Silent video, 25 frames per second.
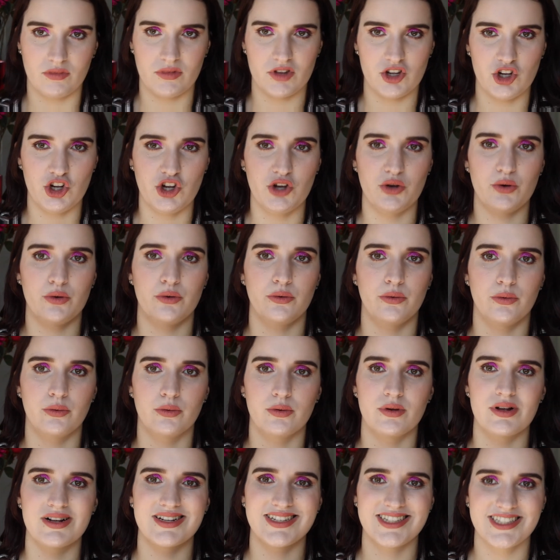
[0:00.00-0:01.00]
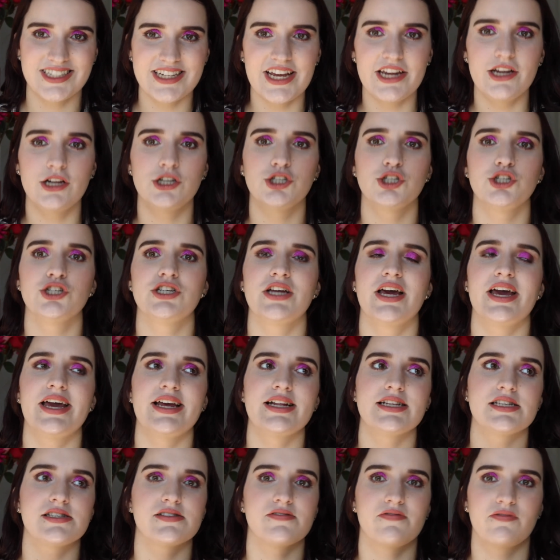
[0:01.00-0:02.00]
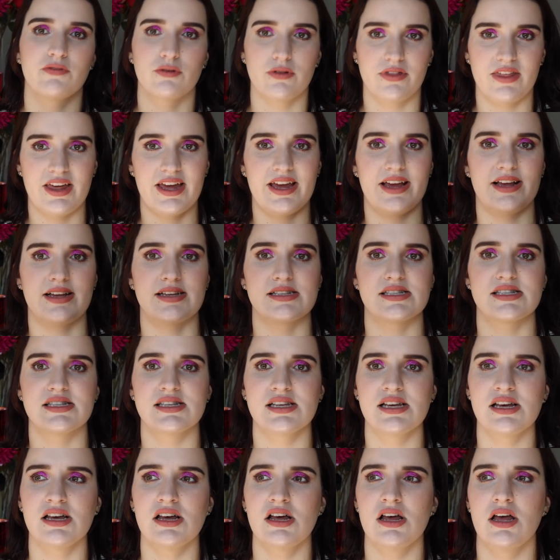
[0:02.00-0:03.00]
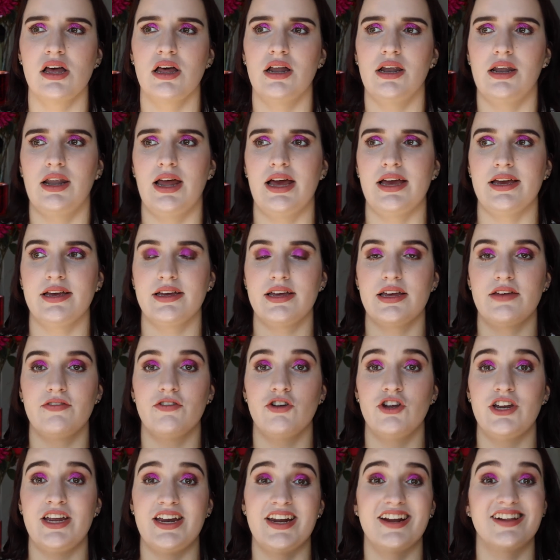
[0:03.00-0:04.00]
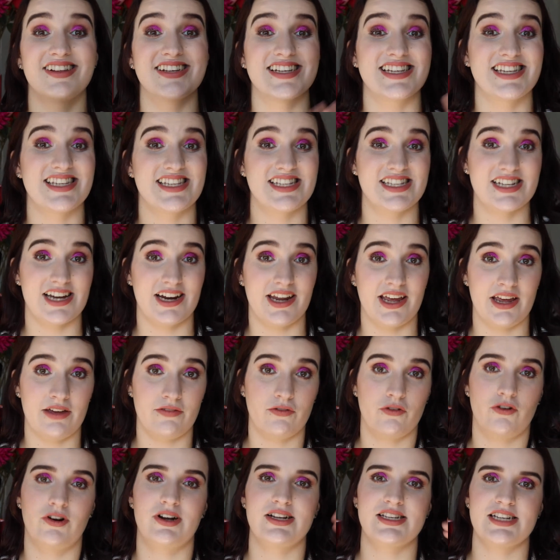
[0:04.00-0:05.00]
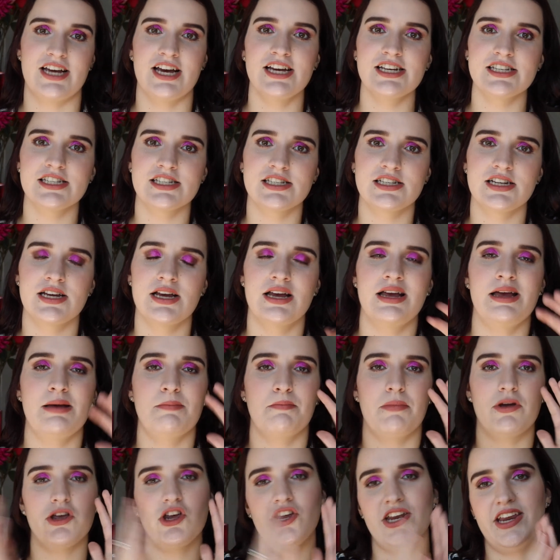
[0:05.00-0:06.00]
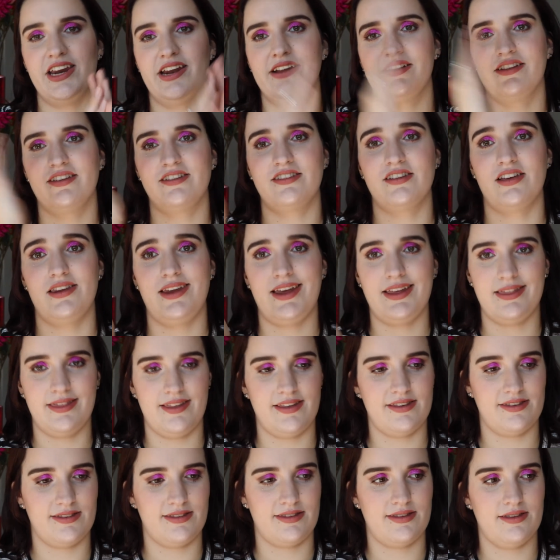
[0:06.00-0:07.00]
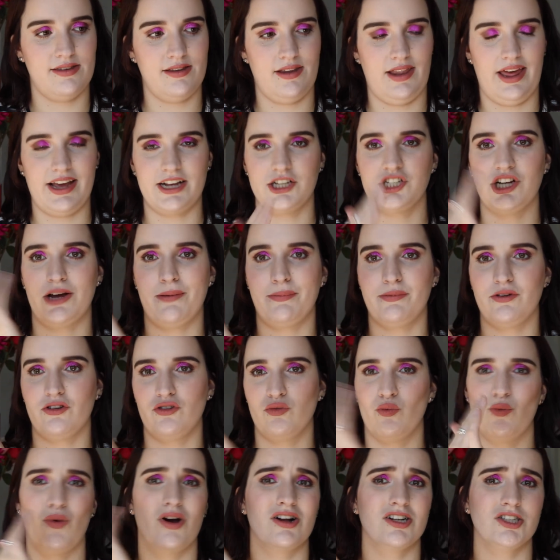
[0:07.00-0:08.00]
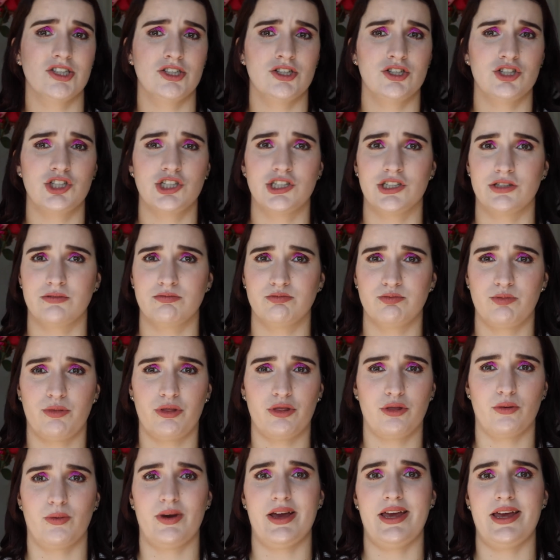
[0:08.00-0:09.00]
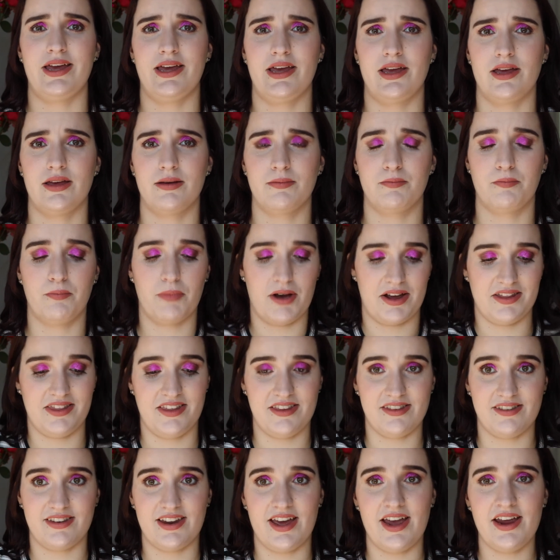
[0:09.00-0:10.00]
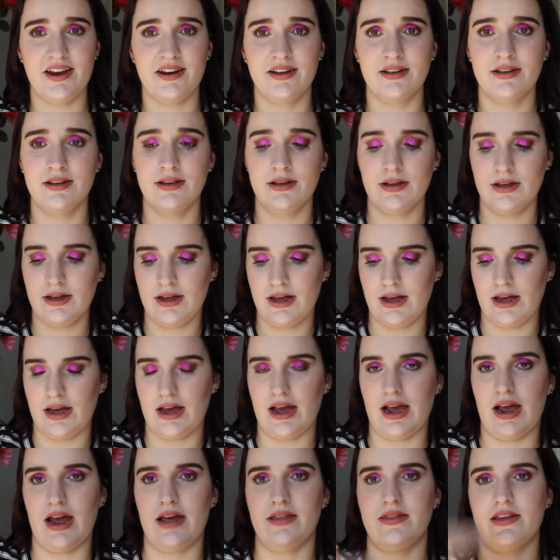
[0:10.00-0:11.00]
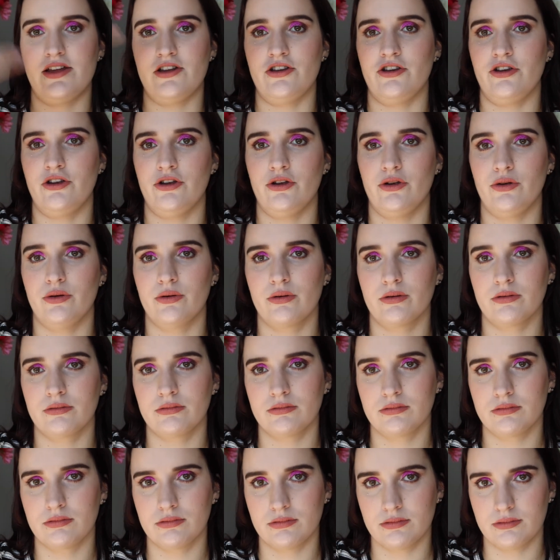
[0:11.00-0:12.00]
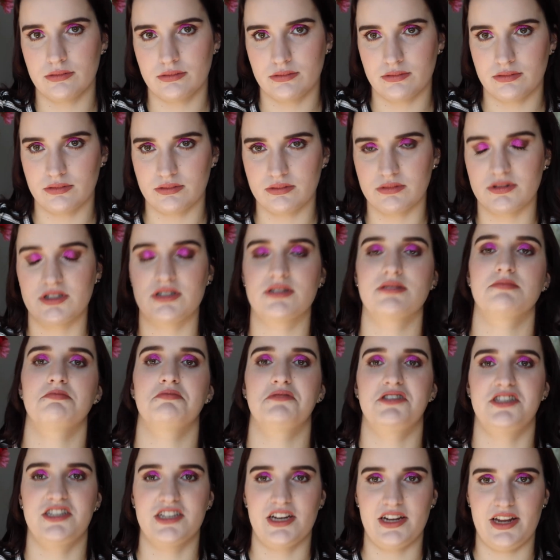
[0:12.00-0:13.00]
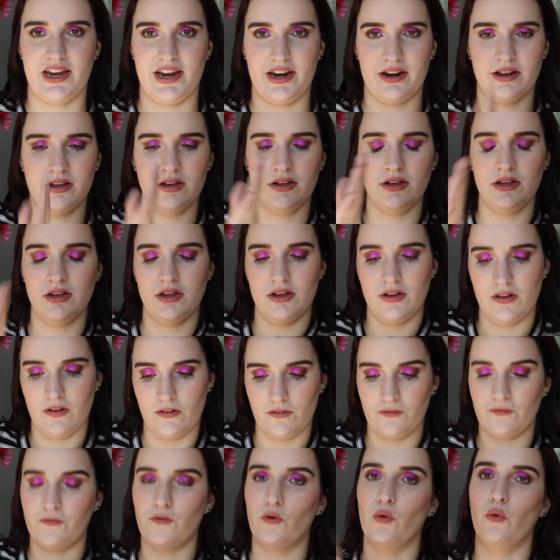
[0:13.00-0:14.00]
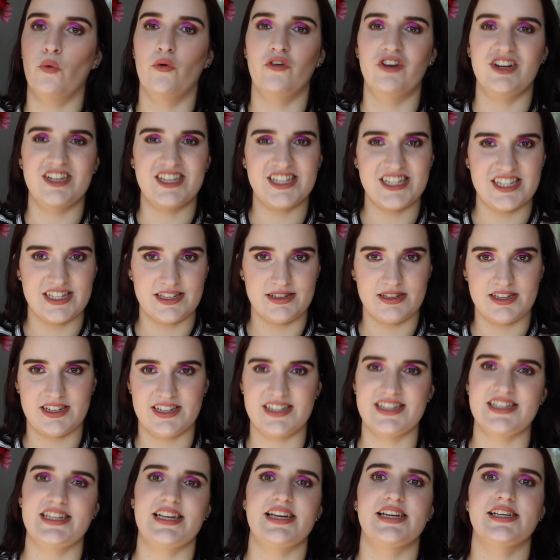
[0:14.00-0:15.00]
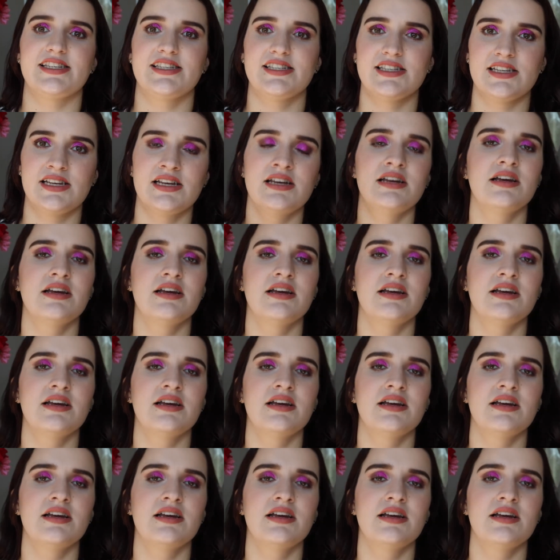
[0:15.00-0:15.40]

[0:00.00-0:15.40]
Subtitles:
you set your due dates for things, like if you needed to study for a test, but you needed to study this, like chapters 1 to 3 by this date, and then you studied 4 to 6